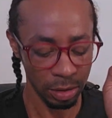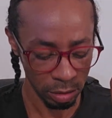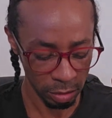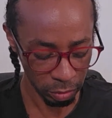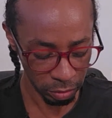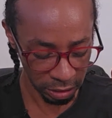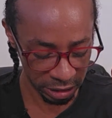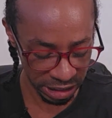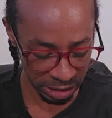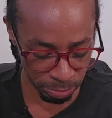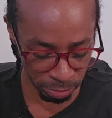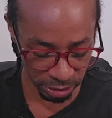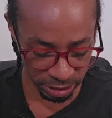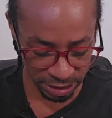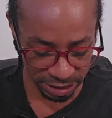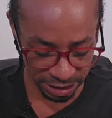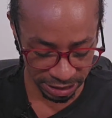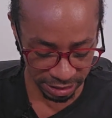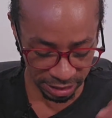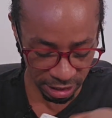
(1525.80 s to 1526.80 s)
Libra
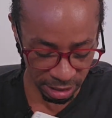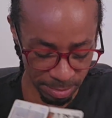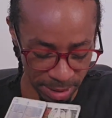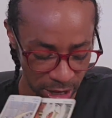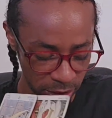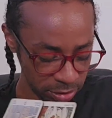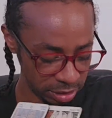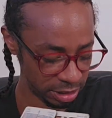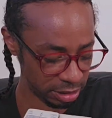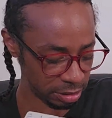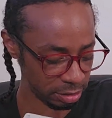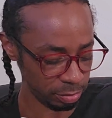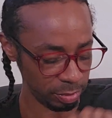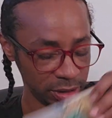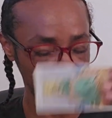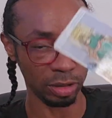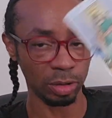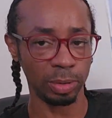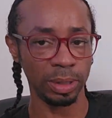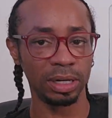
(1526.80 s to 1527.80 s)
did come out here
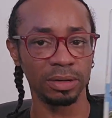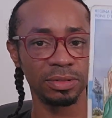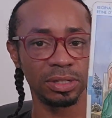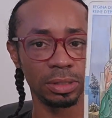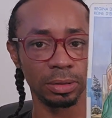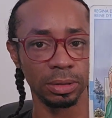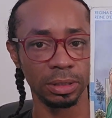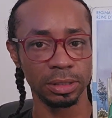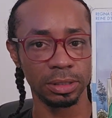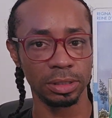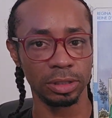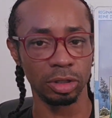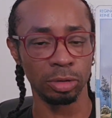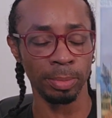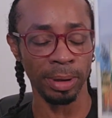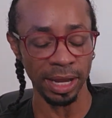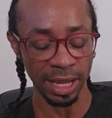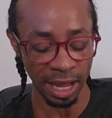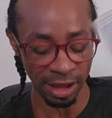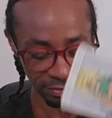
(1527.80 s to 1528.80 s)
with the Queen of Swords. You
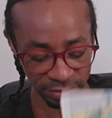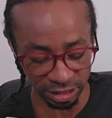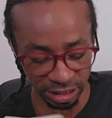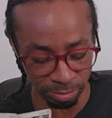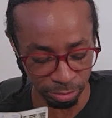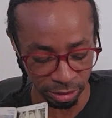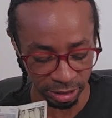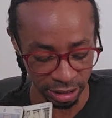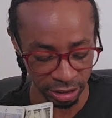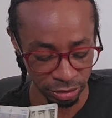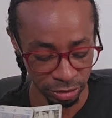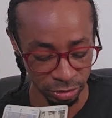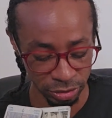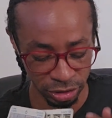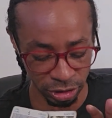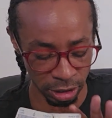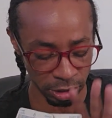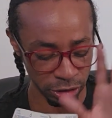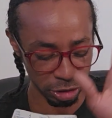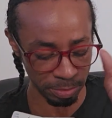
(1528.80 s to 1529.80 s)
may have Libra in your
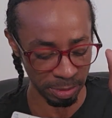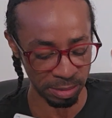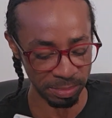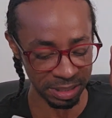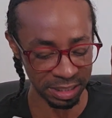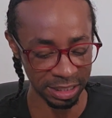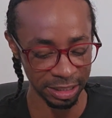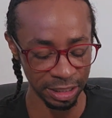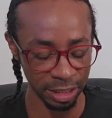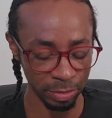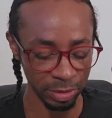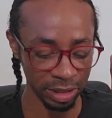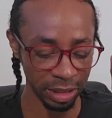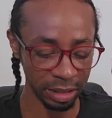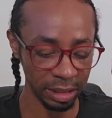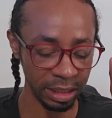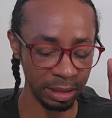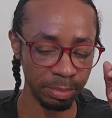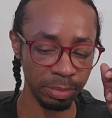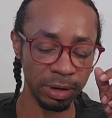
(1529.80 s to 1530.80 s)
chart. You may be dealing with a
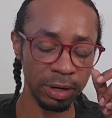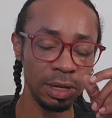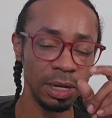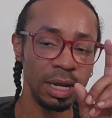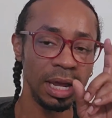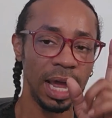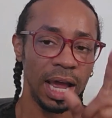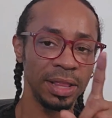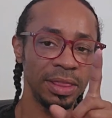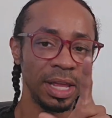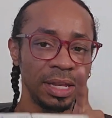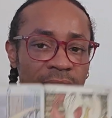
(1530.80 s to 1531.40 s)
Libra. And then